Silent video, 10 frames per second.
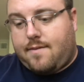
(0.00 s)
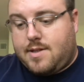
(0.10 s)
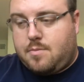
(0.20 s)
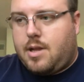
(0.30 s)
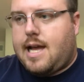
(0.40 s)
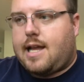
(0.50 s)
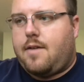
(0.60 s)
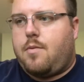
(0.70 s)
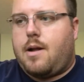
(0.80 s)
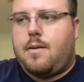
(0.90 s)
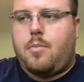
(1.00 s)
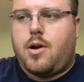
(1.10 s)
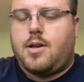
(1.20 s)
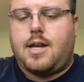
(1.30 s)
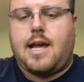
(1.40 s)
If it's black, you probably
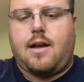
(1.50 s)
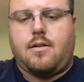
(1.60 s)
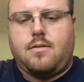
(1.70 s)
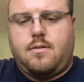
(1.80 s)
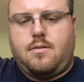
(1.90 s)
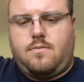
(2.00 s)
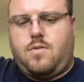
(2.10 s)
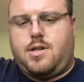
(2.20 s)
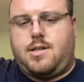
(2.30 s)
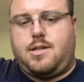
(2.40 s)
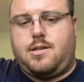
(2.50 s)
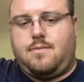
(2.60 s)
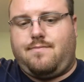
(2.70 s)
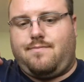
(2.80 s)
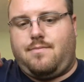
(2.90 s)
burnt it out. Which
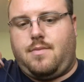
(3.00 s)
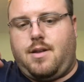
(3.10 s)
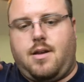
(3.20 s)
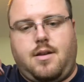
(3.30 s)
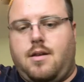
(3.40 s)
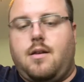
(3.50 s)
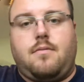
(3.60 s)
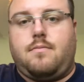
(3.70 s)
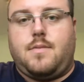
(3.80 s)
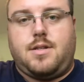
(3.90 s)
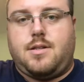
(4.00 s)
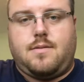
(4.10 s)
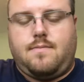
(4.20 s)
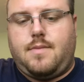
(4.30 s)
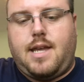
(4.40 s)
is
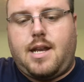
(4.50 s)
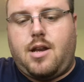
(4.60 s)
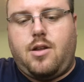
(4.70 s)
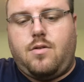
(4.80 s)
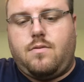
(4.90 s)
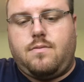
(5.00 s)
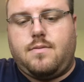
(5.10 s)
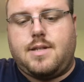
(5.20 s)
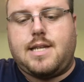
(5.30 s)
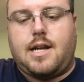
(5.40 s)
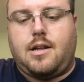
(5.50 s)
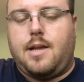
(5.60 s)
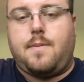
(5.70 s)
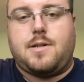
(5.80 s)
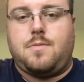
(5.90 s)
just get a new set of
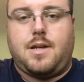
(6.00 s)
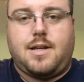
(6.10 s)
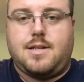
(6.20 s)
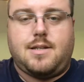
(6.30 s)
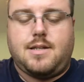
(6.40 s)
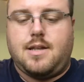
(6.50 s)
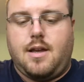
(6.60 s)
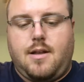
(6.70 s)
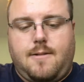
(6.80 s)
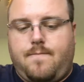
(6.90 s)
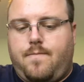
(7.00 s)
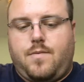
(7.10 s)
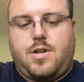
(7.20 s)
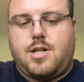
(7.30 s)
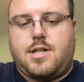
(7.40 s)
clippers, because it's
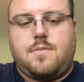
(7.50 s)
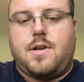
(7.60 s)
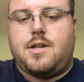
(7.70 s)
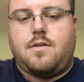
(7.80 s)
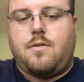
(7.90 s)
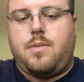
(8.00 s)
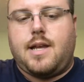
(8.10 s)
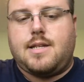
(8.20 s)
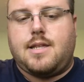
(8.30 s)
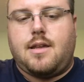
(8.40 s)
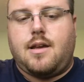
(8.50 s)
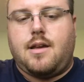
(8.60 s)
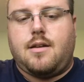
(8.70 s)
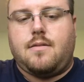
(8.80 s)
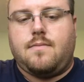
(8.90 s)
just as much to replace
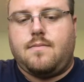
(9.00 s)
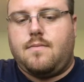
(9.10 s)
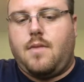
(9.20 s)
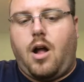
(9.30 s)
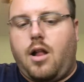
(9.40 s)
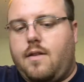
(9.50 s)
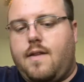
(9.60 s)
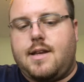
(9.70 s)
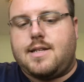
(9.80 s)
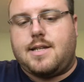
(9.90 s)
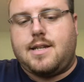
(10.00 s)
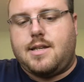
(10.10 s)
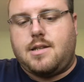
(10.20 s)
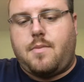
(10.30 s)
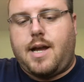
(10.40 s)
all of this as it
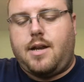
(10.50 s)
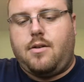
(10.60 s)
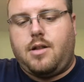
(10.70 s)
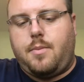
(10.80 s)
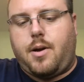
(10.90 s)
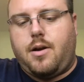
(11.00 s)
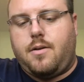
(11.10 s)
is to buy a new clipper.